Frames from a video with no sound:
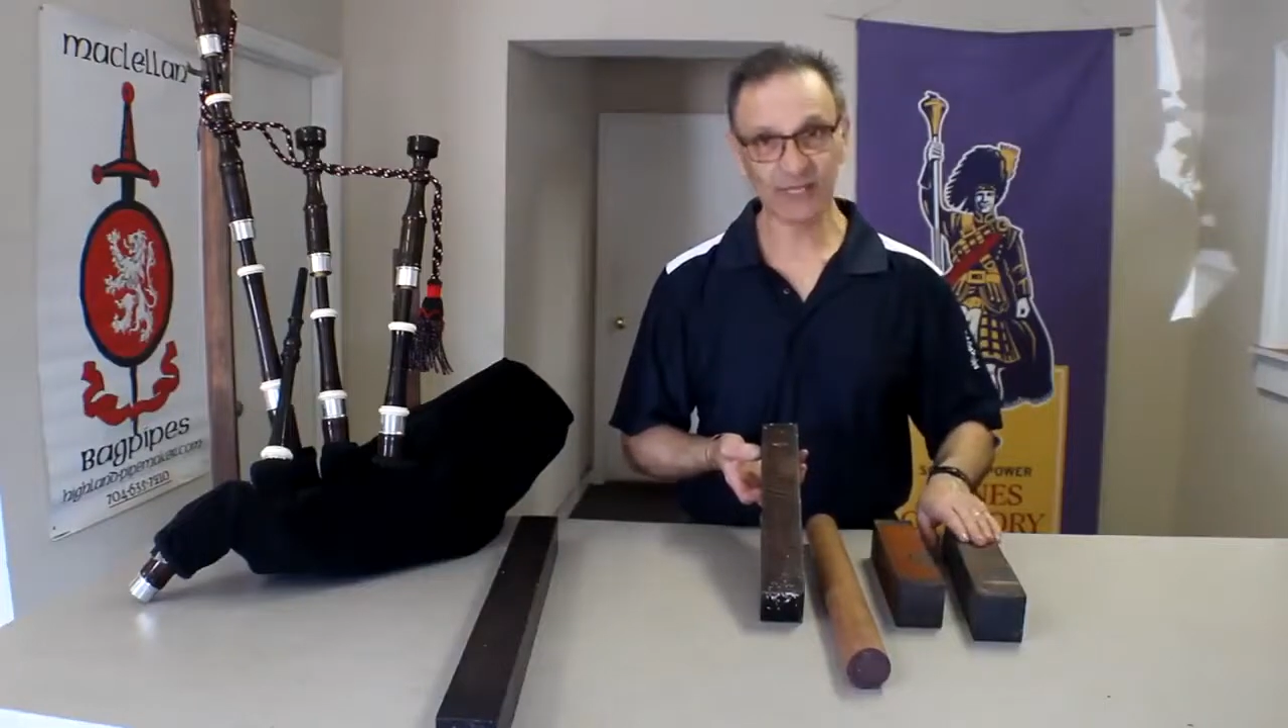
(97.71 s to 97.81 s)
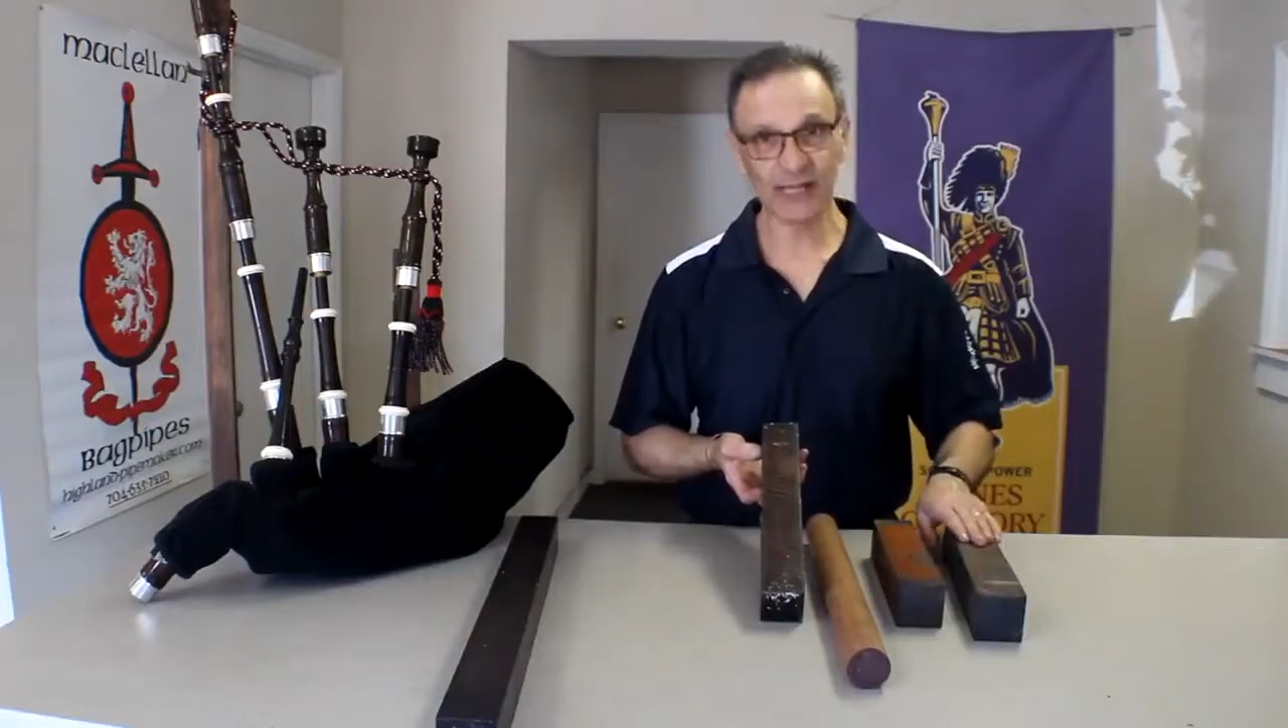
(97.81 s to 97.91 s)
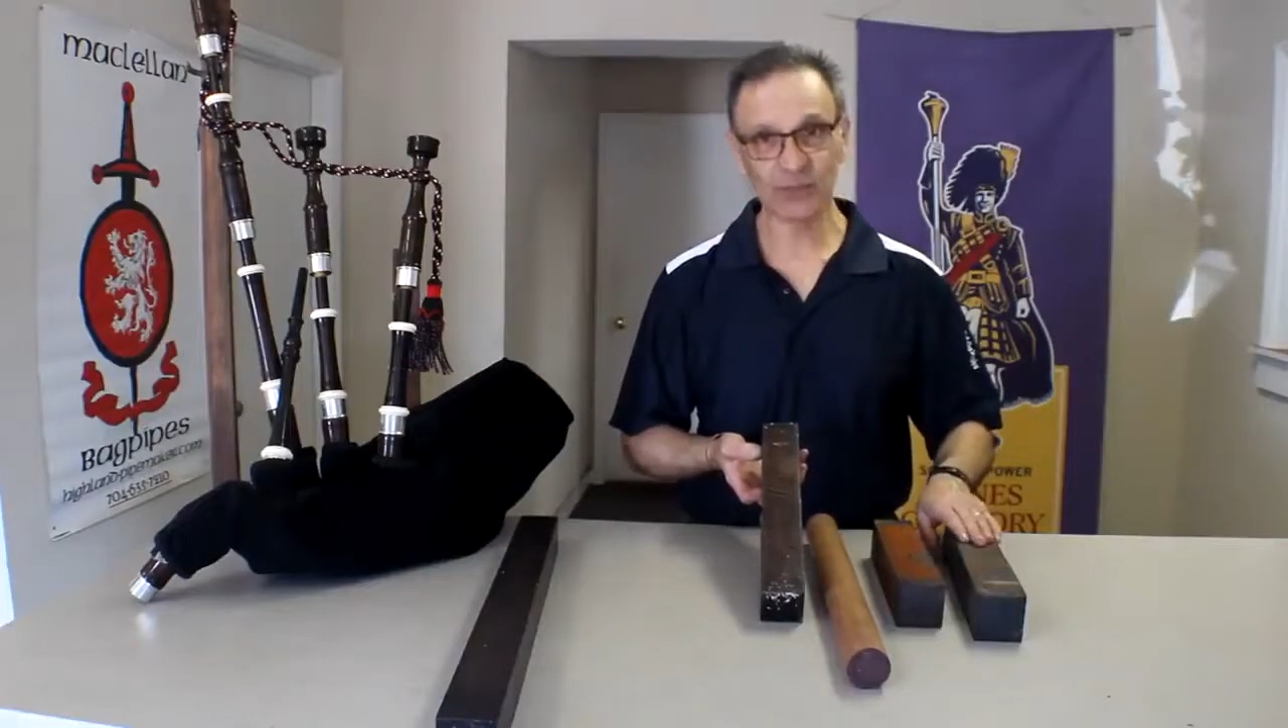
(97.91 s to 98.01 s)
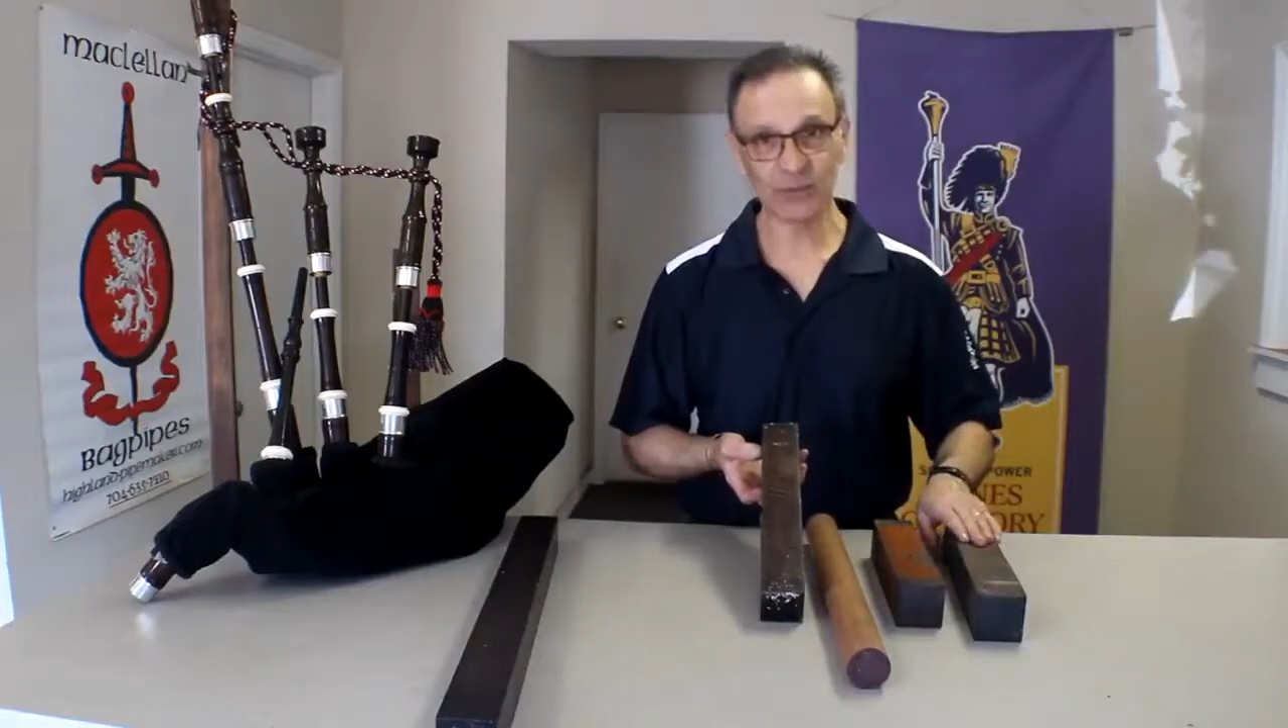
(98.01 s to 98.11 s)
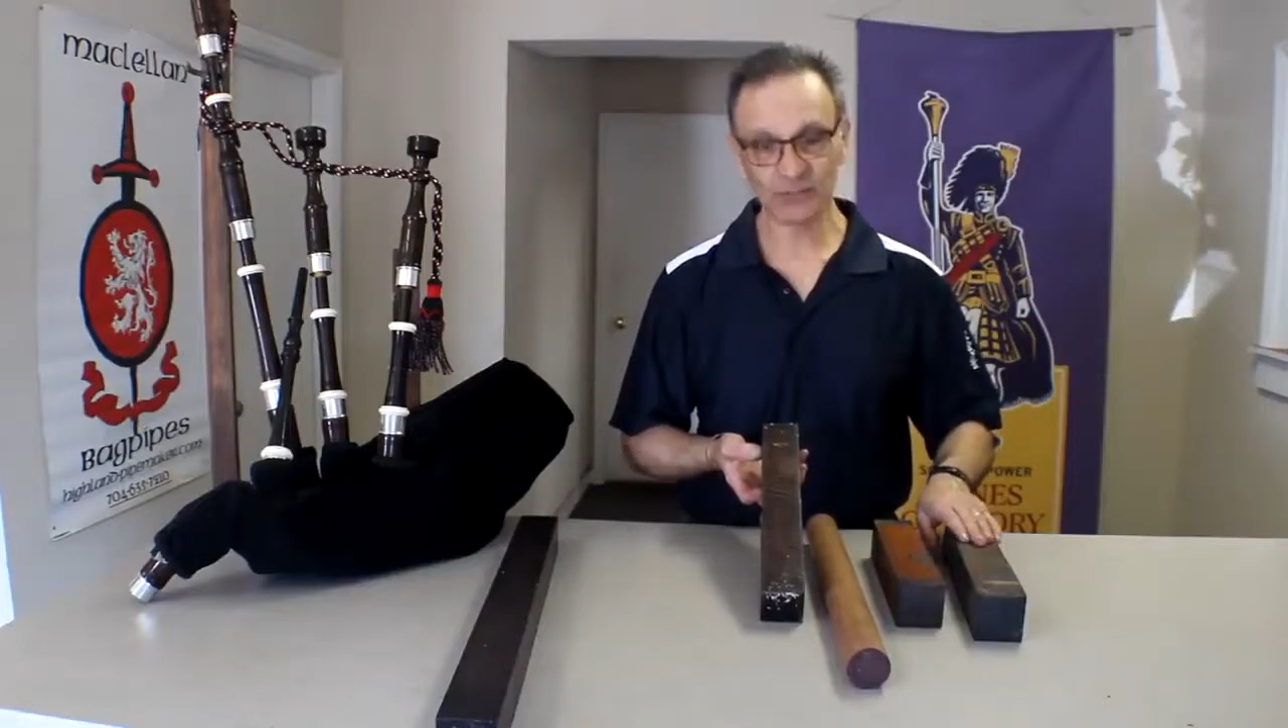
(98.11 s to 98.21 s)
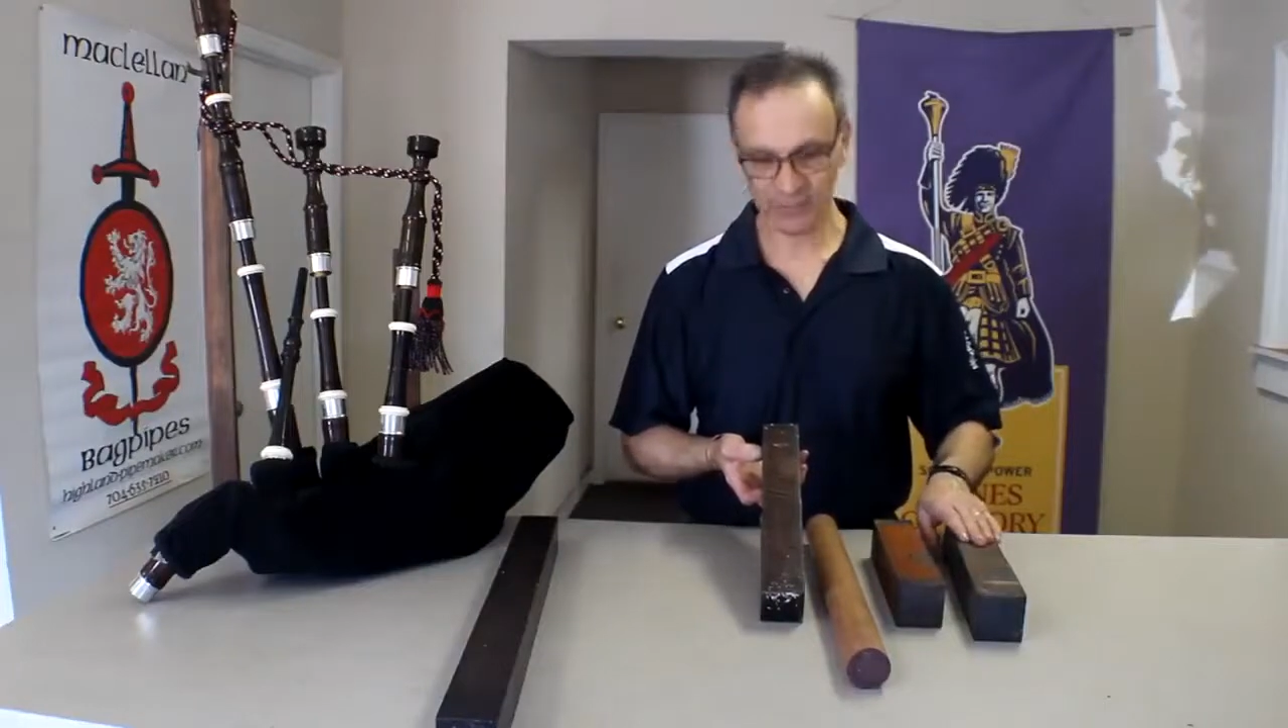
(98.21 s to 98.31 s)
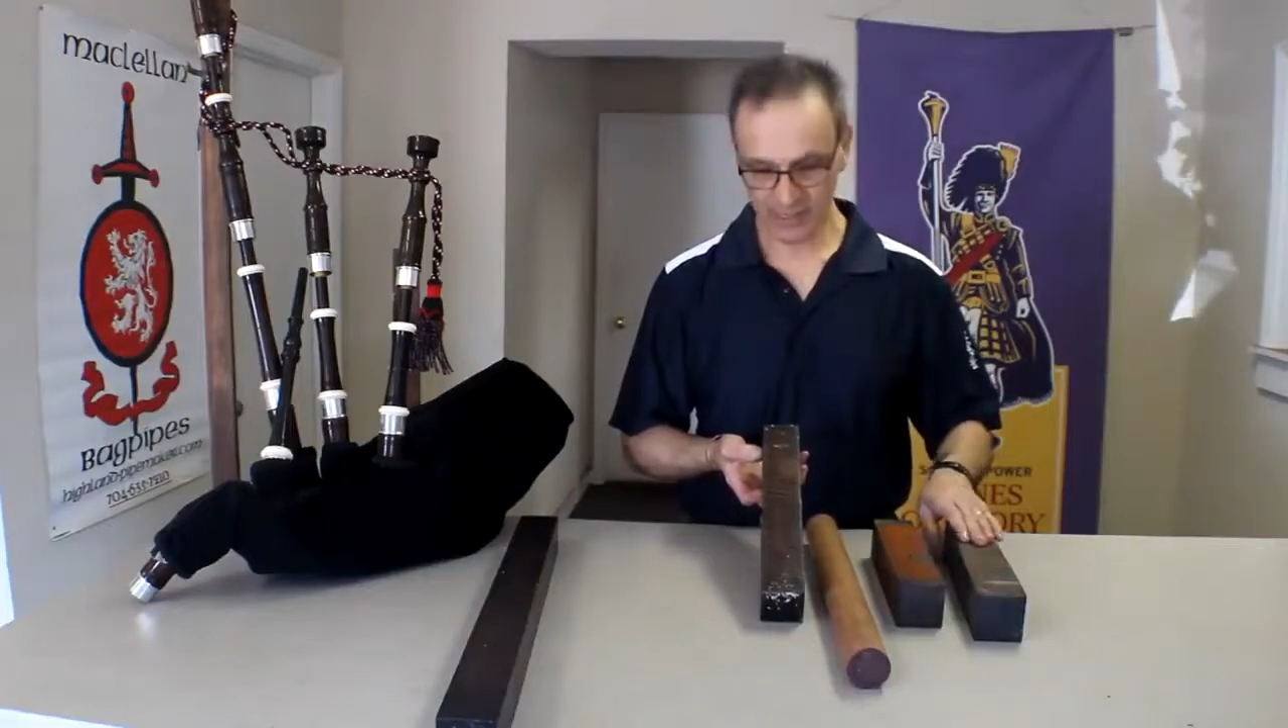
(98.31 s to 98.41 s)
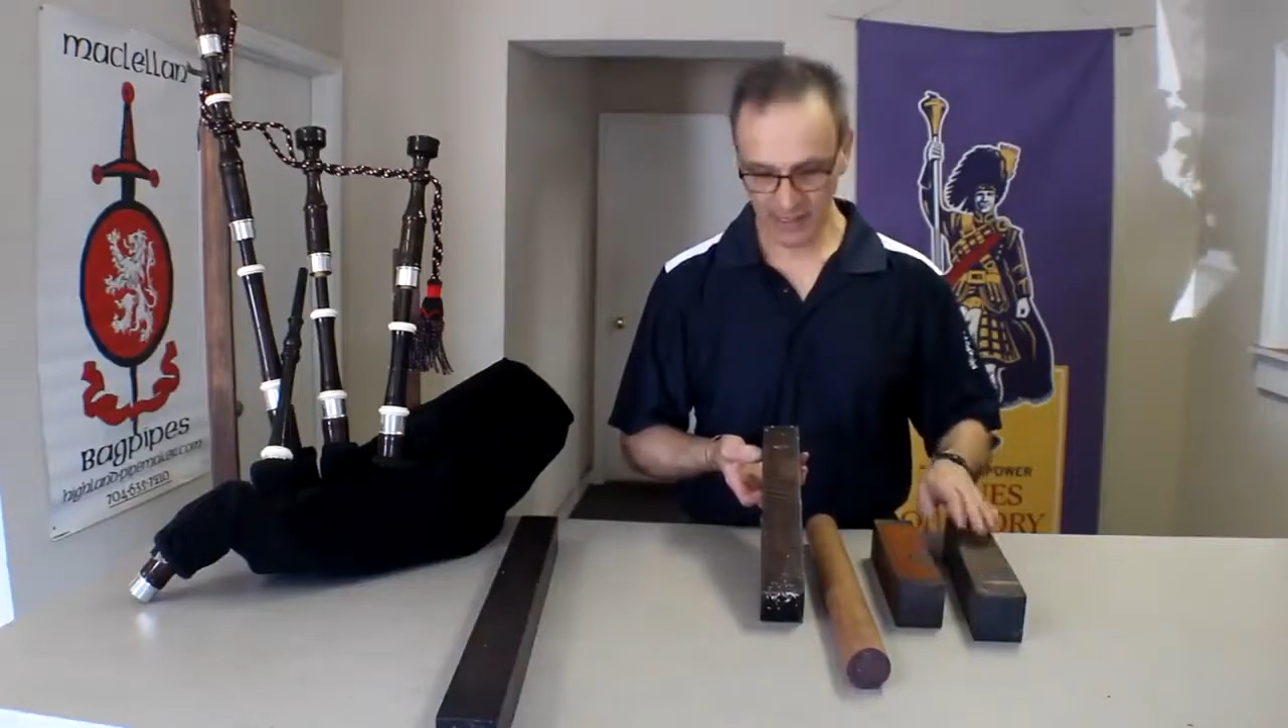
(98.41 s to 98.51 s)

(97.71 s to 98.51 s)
blackwood,